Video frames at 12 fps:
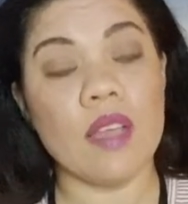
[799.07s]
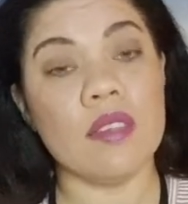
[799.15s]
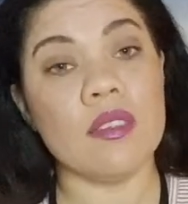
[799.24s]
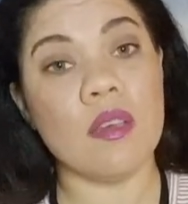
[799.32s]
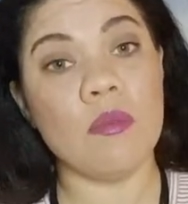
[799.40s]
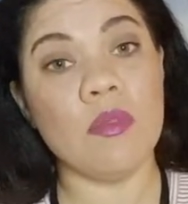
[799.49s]

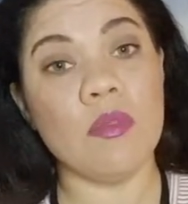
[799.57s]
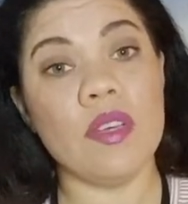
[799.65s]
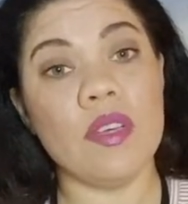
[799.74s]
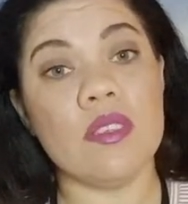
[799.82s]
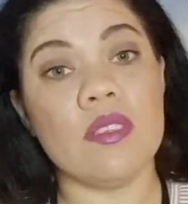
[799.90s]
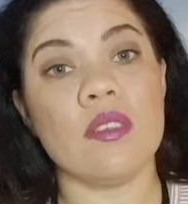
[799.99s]
Some of
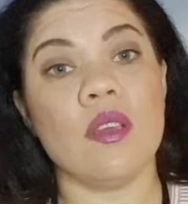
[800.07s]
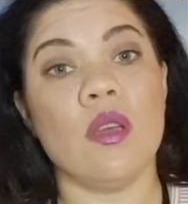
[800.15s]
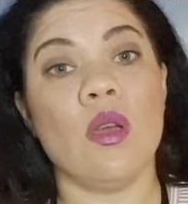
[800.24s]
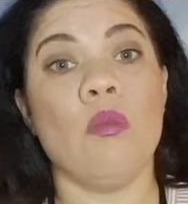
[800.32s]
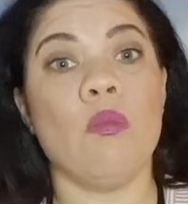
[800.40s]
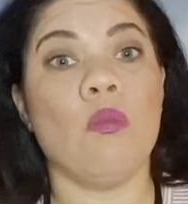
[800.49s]
us
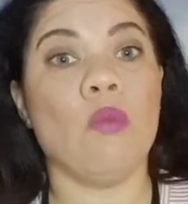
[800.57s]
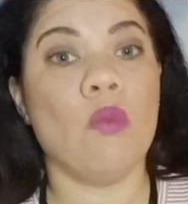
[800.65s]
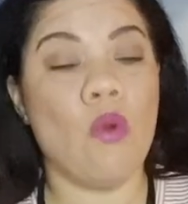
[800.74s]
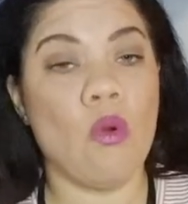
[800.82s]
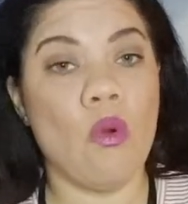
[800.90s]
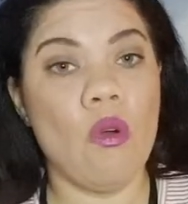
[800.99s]

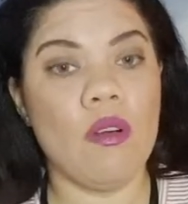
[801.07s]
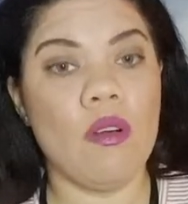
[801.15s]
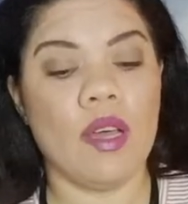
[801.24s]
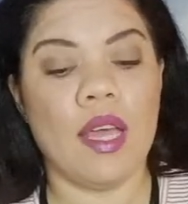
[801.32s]
more.